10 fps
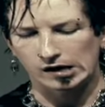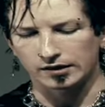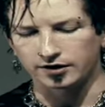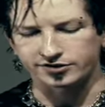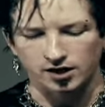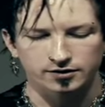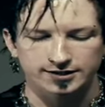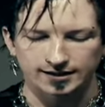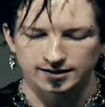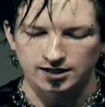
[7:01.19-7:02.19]
There is another
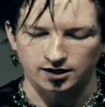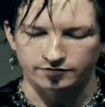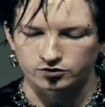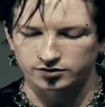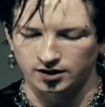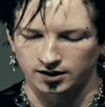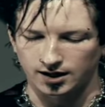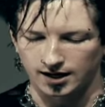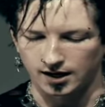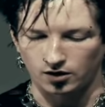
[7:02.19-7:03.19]
technique of using
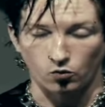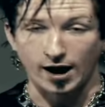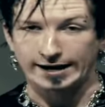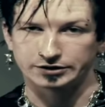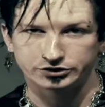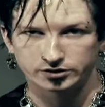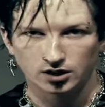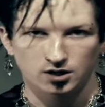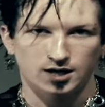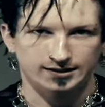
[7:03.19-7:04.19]
wax.
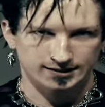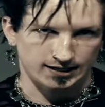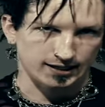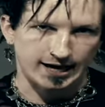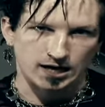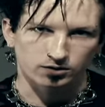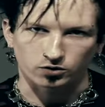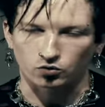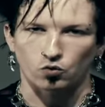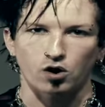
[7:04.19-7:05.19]
Take a candle,
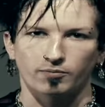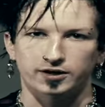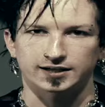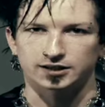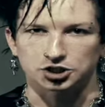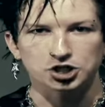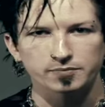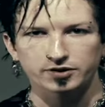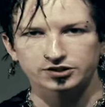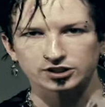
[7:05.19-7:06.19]
go to Walmart, get the
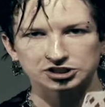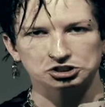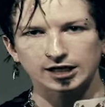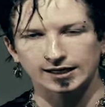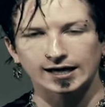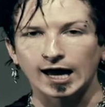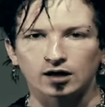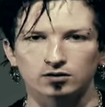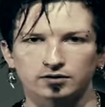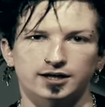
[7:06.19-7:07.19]
cheapest stick
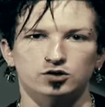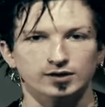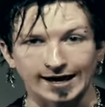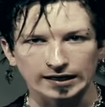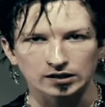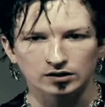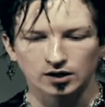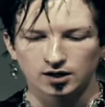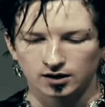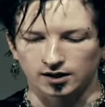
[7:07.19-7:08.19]
candle that you can,
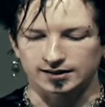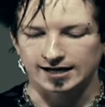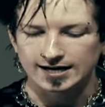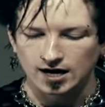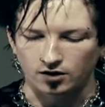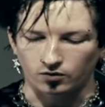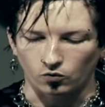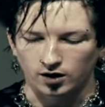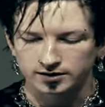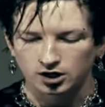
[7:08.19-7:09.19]
and lay down
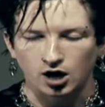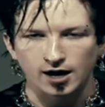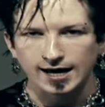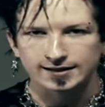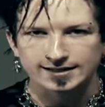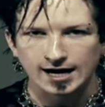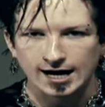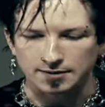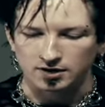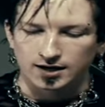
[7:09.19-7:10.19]
one card at a
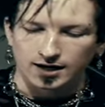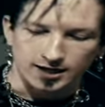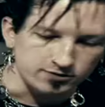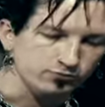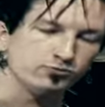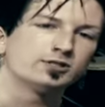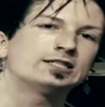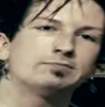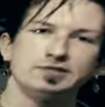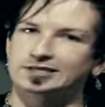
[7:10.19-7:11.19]
time and
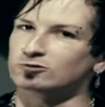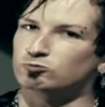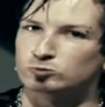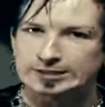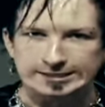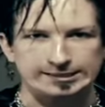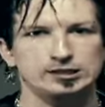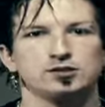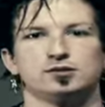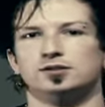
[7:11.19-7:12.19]
rub the
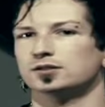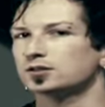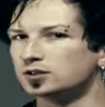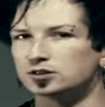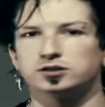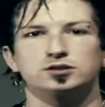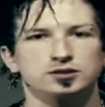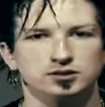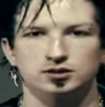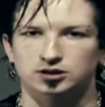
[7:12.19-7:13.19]
wax on each
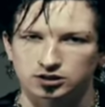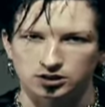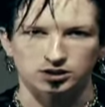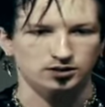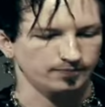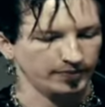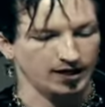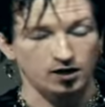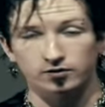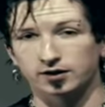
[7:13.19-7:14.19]
side of the card.
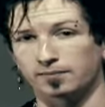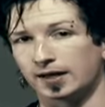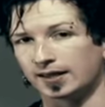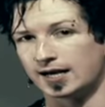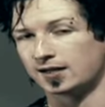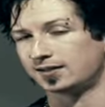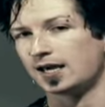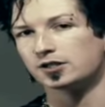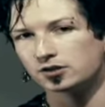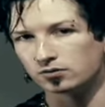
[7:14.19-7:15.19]
I don't recommend that. It
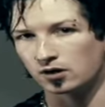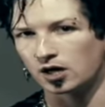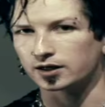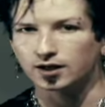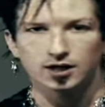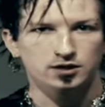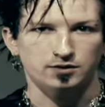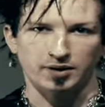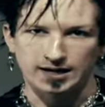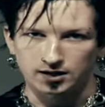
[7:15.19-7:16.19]
takes too long.
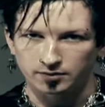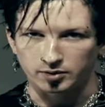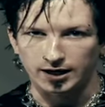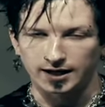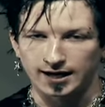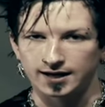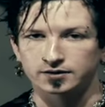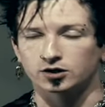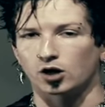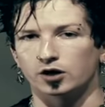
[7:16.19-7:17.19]
It's a pain in the butt,
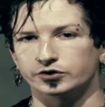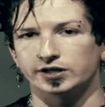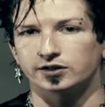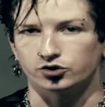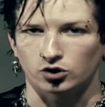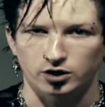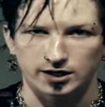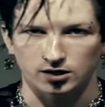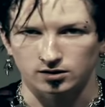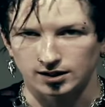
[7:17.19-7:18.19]
and the cards get
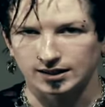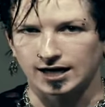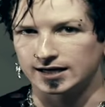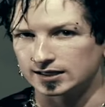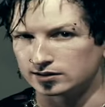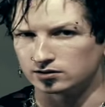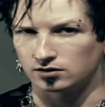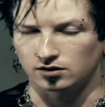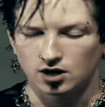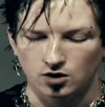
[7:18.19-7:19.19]
dirtier a lot
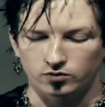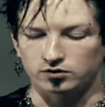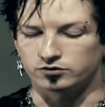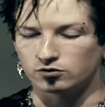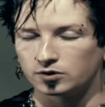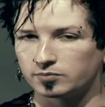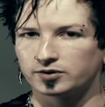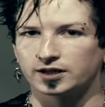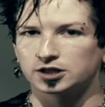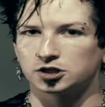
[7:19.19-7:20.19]
easier. When you do
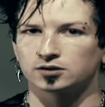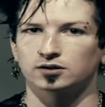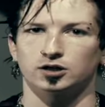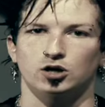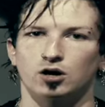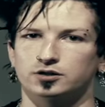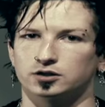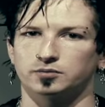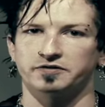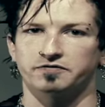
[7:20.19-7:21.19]
manipulation, the cards are
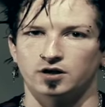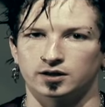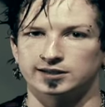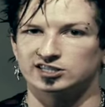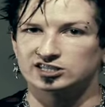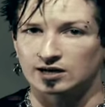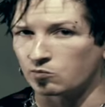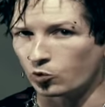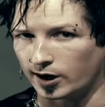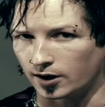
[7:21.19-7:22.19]
gonna be falling
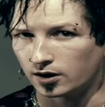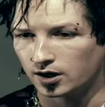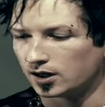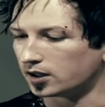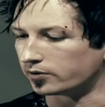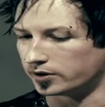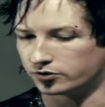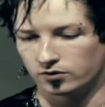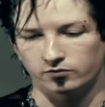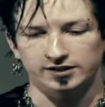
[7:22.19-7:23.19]
somewhere, either
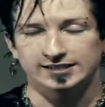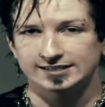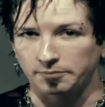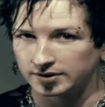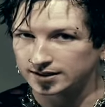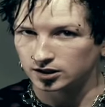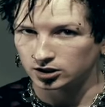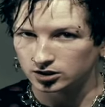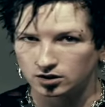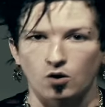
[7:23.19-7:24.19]
into a
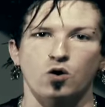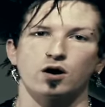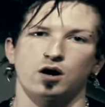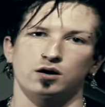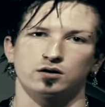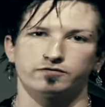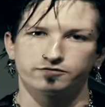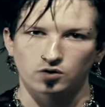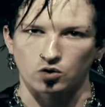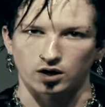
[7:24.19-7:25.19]
receptacle or onto the
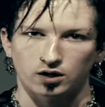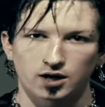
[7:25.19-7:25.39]
floor.